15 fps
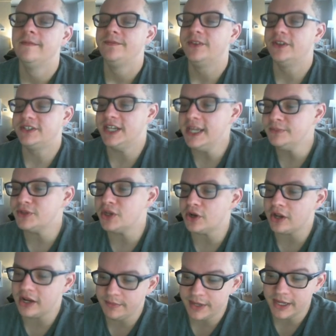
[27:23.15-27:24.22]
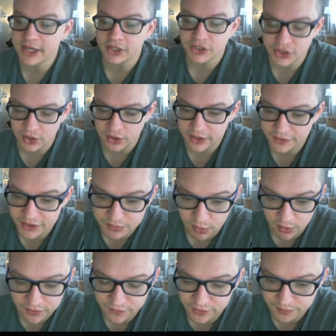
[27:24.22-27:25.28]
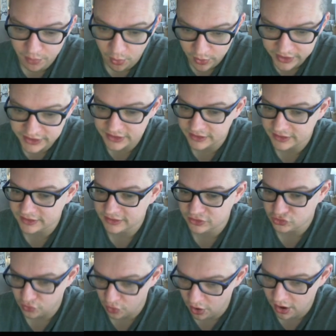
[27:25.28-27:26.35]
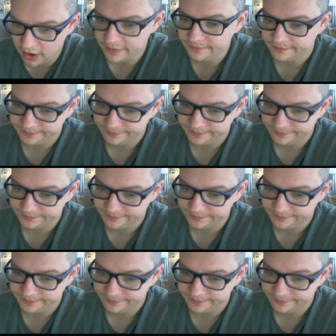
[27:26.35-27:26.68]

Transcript: The teams that are going to be concerned at this point for the points draw.